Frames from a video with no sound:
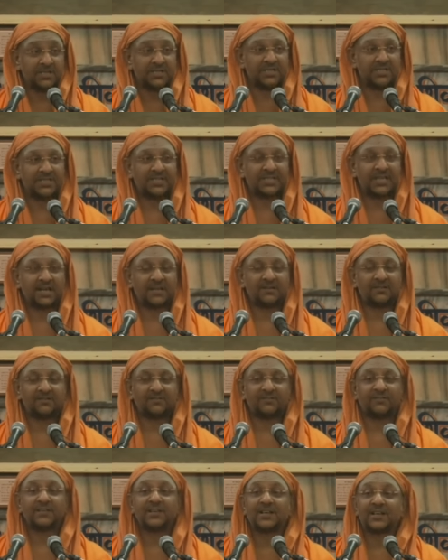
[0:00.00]
the
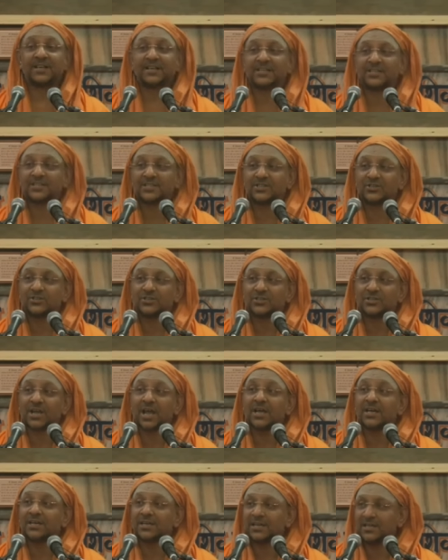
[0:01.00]
self, is
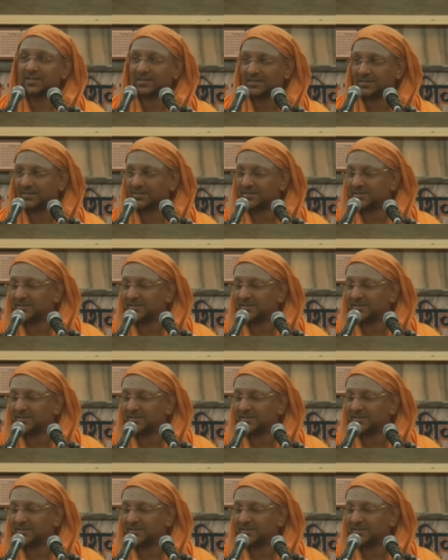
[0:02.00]
shining.